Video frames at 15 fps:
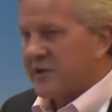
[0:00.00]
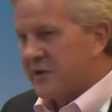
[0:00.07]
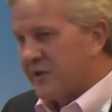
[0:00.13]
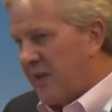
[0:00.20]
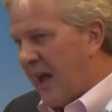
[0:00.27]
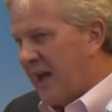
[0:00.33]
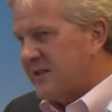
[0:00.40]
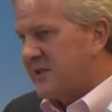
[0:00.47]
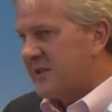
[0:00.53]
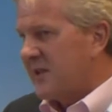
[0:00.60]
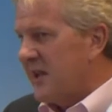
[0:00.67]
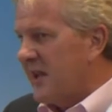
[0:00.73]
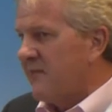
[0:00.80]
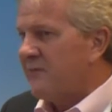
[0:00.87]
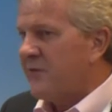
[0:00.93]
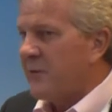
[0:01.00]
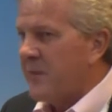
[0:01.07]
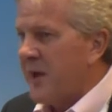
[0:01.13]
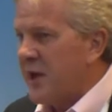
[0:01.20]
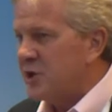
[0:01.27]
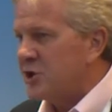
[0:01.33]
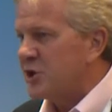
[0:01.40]
So that's the
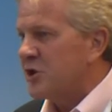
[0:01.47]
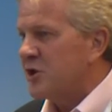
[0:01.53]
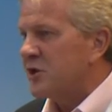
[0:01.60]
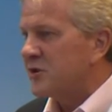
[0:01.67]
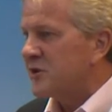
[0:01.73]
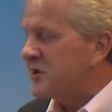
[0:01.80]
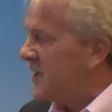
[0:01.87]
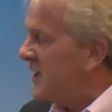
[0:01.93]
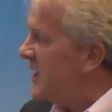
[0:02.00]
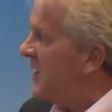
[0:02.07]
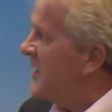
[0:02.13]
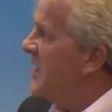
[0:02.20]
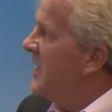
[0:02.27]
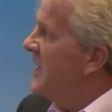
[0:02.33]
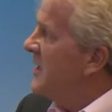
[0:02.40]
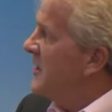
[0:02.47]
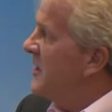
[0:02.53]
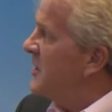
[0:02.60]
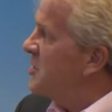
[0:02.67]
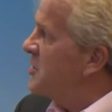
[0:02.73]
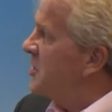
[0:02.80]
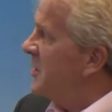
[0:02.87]
information you'll see
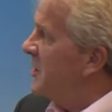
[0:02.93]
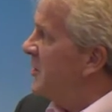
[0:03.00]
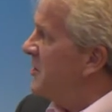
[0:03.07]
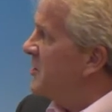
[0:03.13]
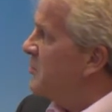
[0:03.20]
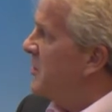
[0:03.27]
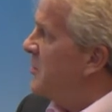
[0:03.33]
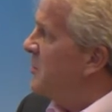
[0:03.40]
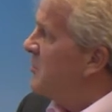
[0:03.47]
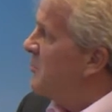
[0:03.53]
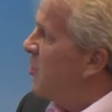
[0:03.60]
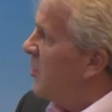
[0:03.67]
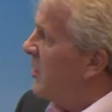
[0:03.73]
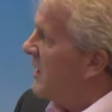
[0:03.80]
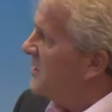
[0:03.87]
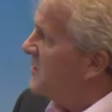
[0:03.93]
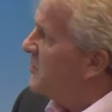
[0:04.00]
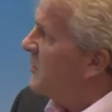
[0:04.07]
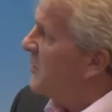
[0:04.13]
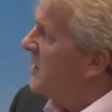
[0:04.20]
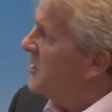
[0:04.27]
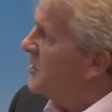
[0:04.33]
this year as we do more
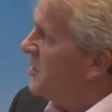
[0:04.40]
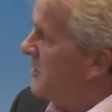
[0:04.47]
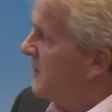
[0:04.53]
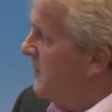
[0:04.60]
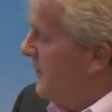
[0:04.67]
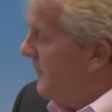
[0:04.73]
exploration.